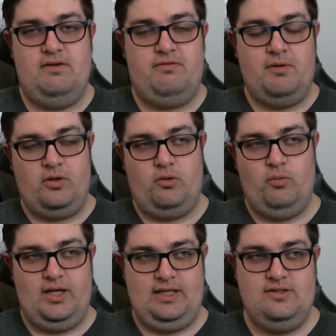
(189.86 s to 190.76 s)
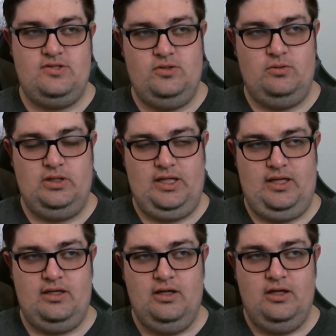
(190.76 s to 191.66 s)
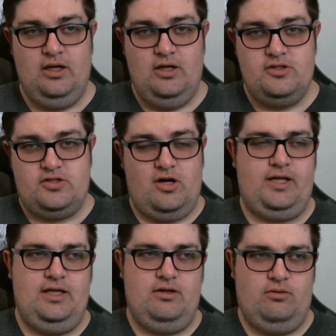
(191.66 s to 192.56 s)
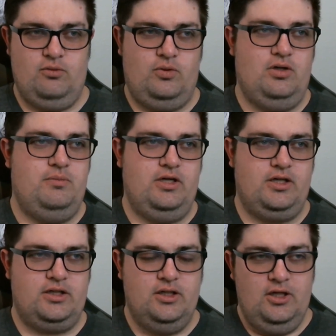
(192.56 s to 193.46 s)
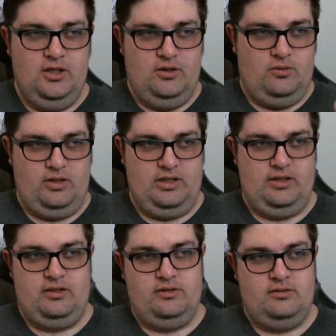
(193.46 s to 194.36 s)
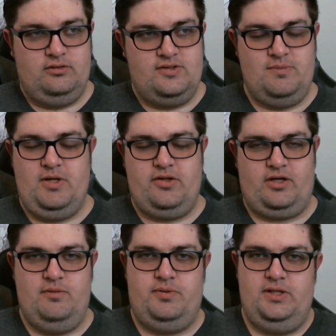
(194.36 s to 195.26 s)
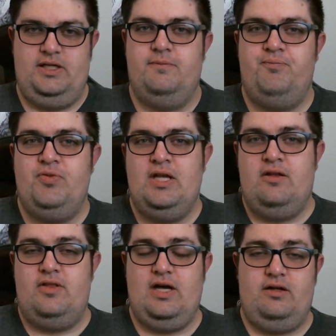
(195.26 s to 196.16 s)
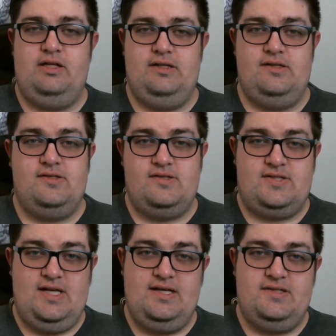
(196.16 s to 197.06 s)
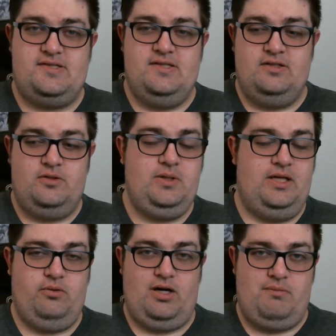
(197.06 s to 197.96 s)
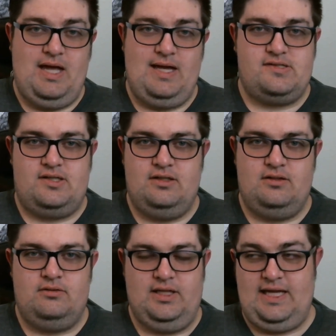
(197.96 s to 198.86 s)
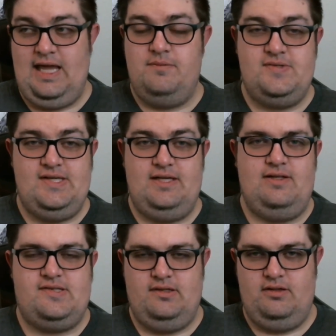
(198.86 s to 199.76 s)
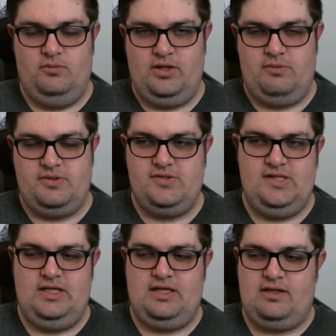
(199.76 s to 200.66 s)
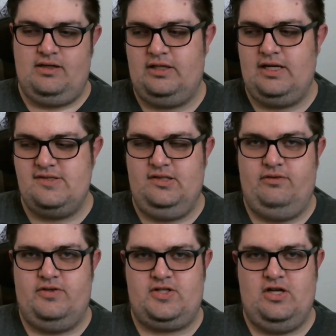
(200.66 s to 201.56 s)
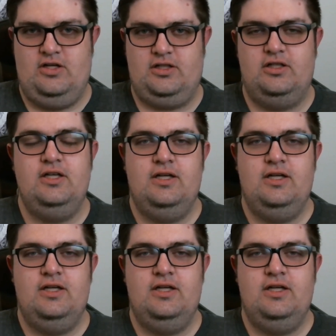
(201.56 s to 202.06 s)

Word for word: If I'm walking into a Target or a Walmart or some other company that is, says you need to wear a mask, like AMC, that's the one I went to go see Godzilla vs Kong